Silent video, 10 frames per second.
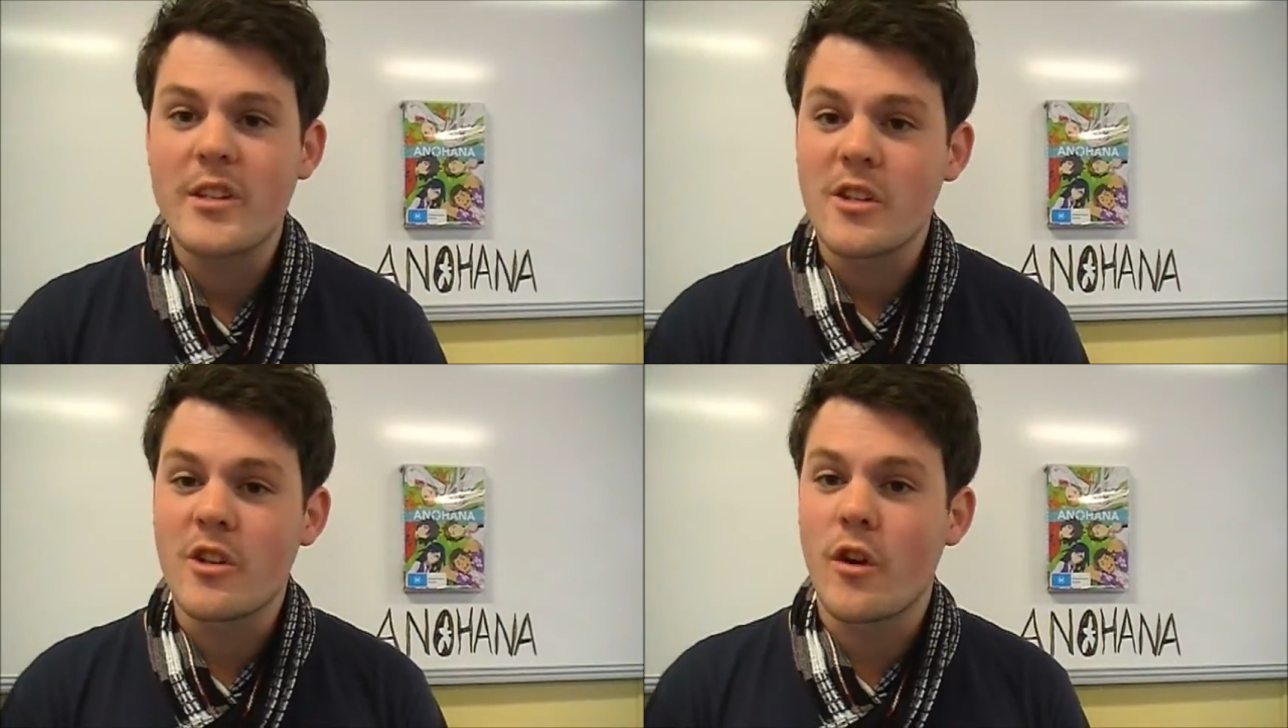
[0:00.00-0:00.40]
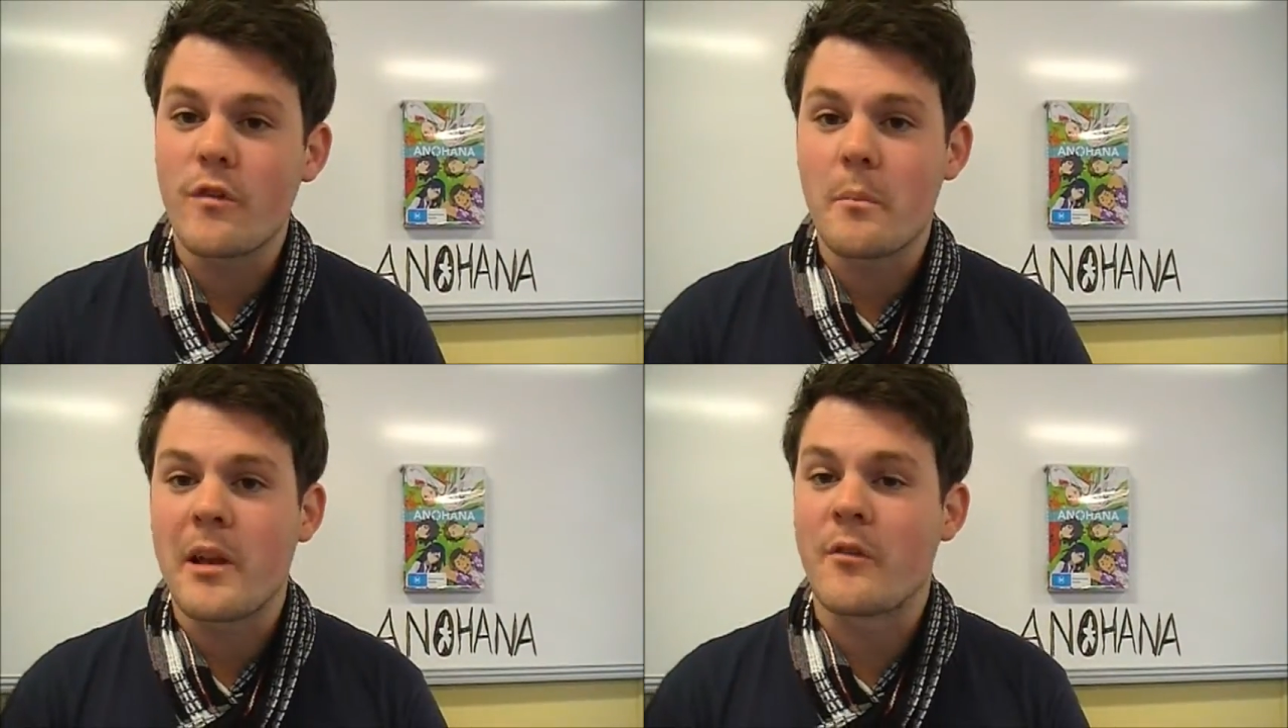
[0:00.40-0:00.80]
which can go
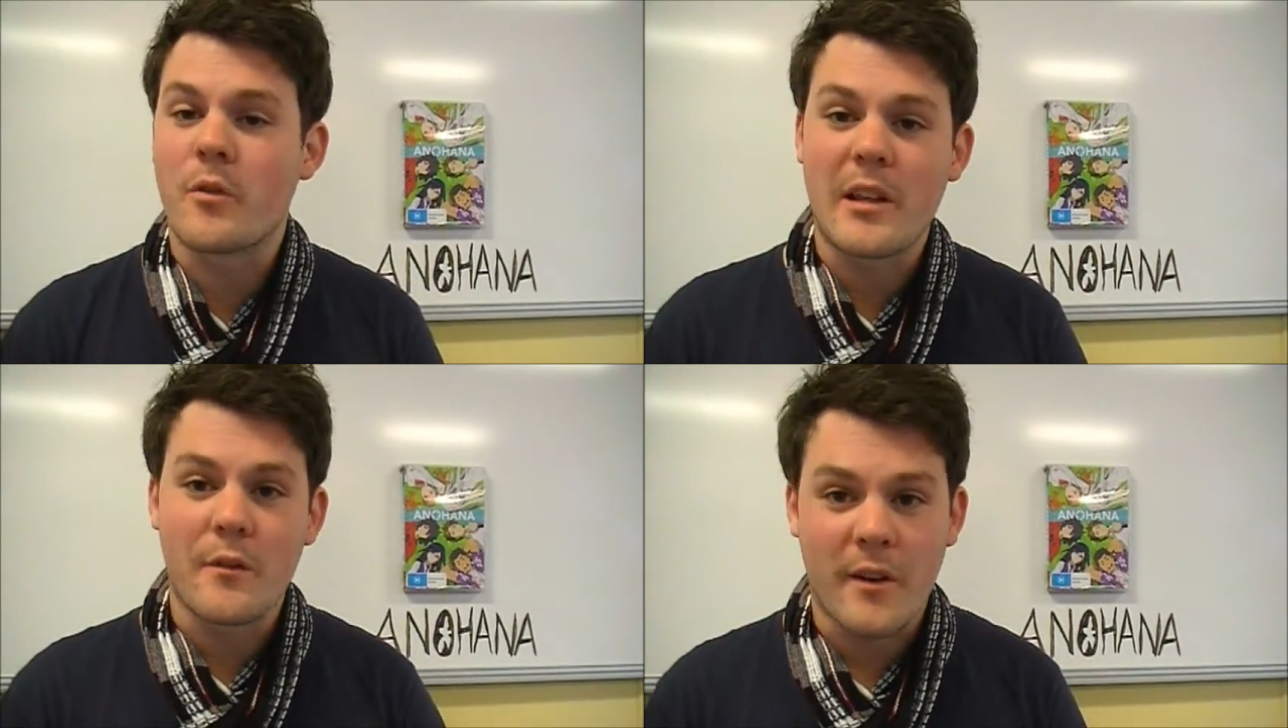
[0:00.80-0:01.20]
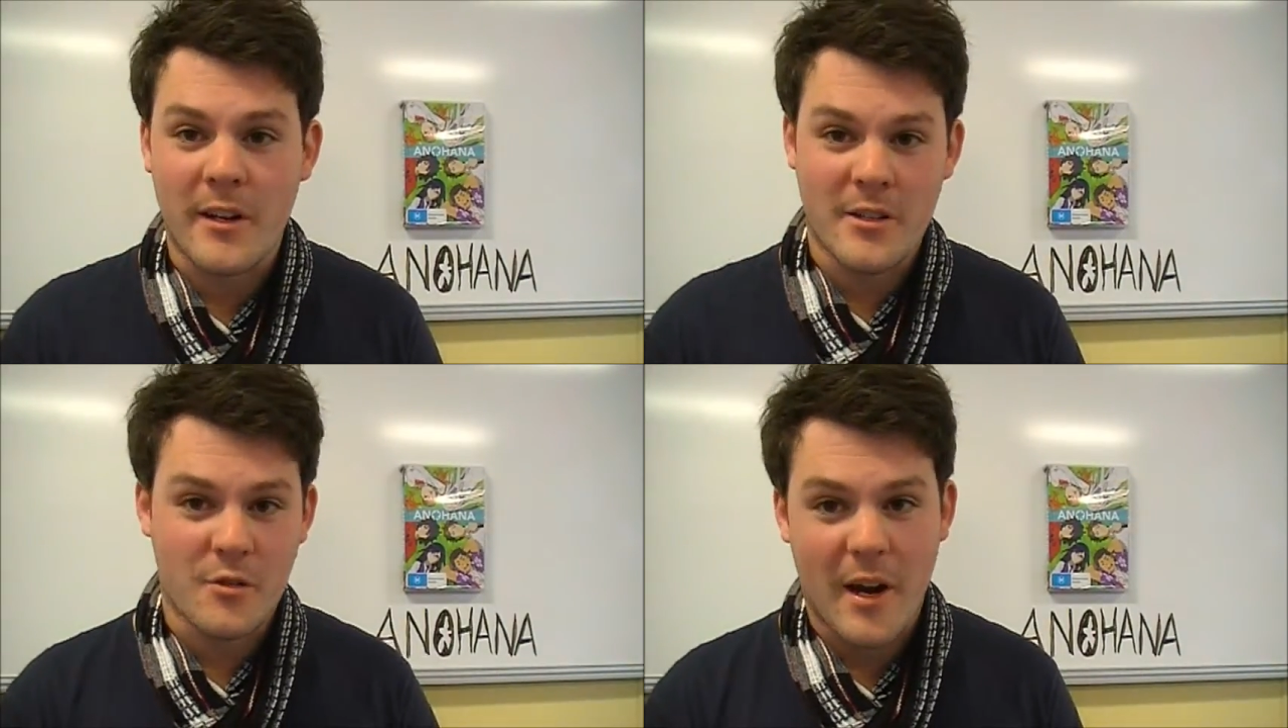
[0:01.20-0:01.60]
from being really
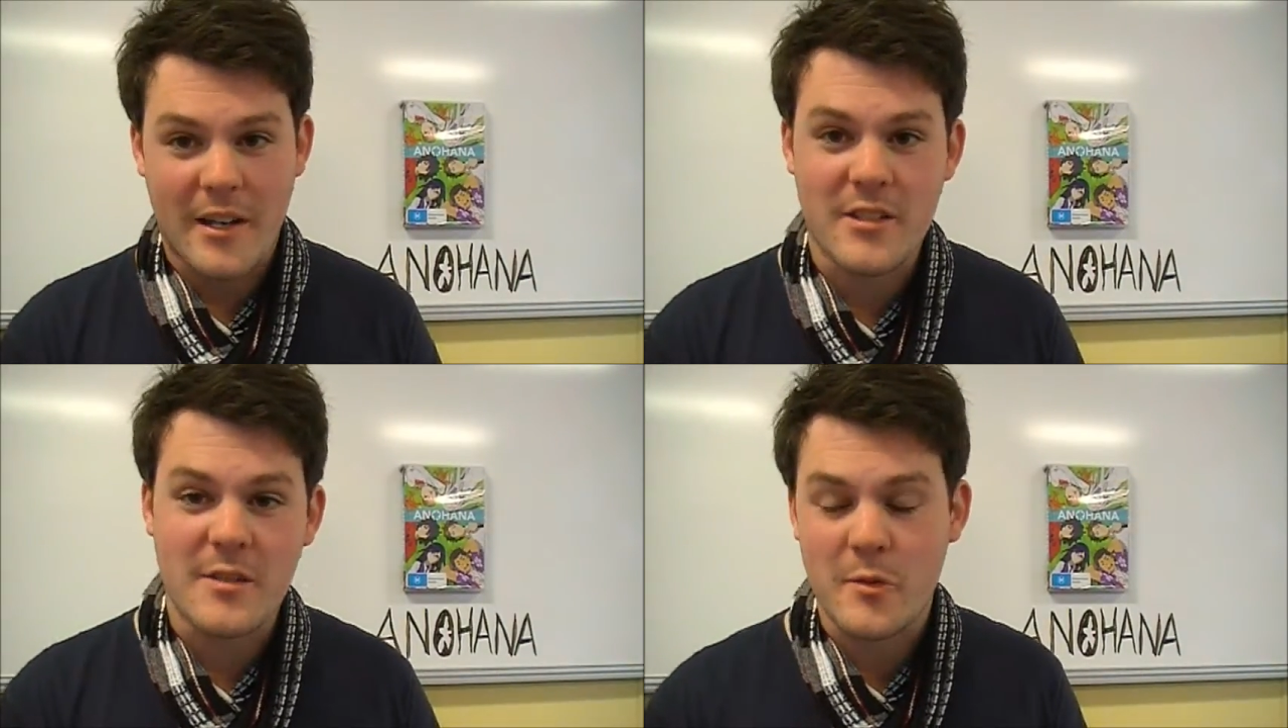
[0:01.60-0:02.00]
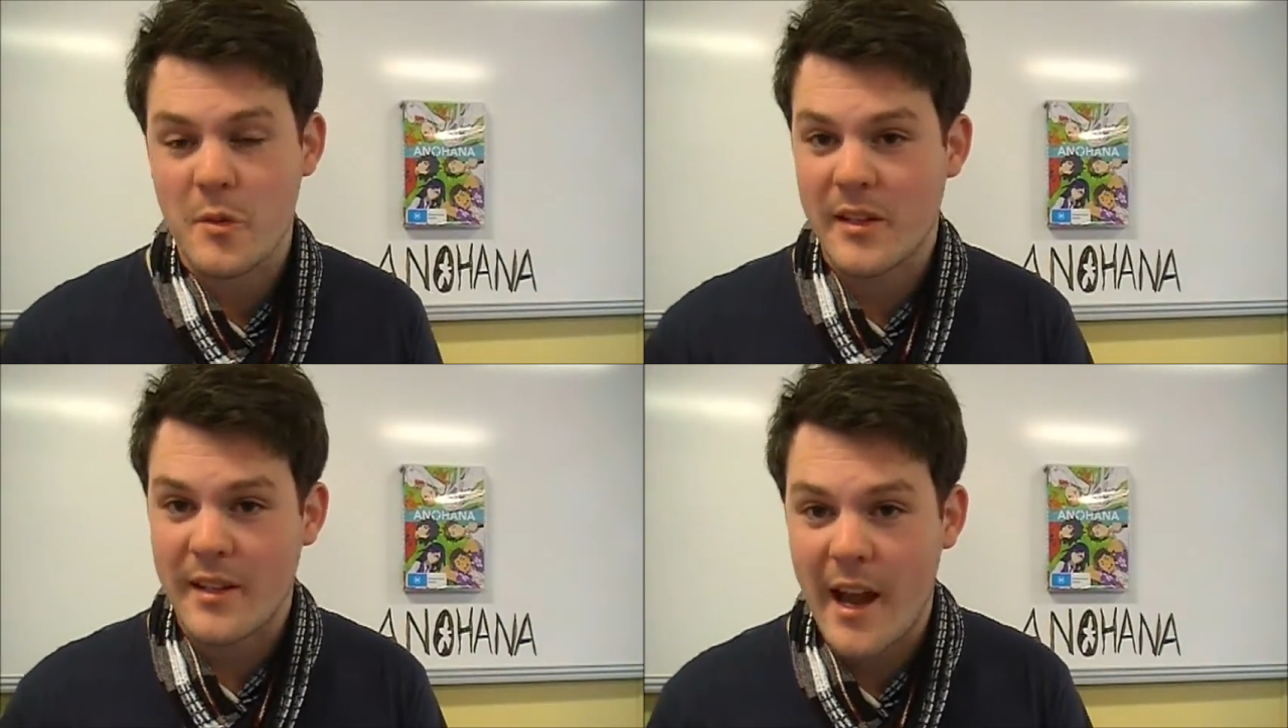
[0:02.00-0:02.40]
funny interactions
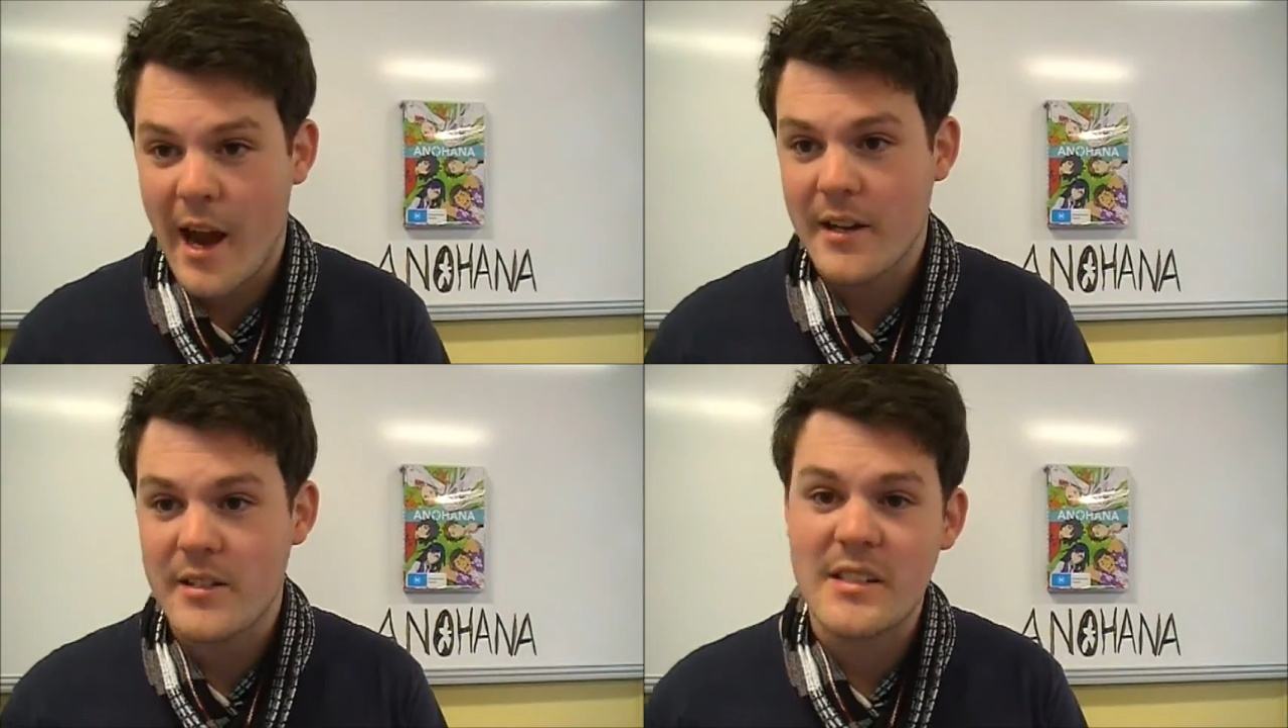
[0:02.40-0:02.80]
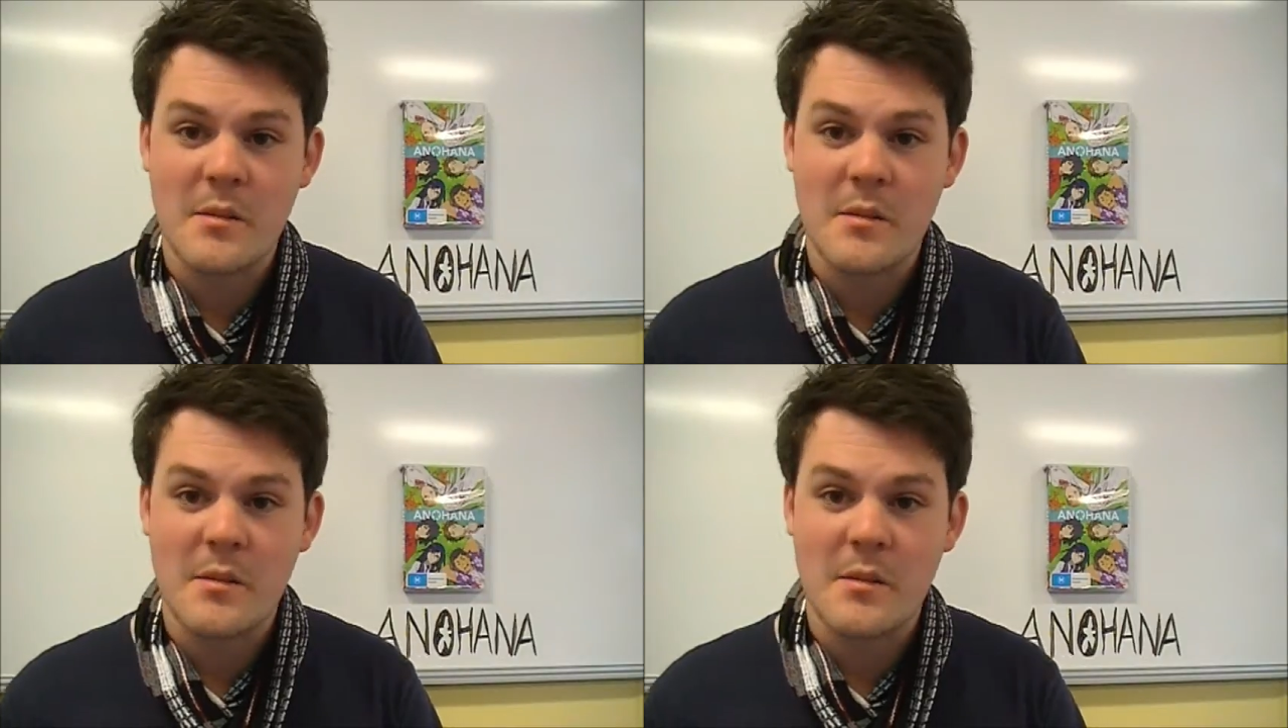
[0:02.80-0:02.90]
between the characters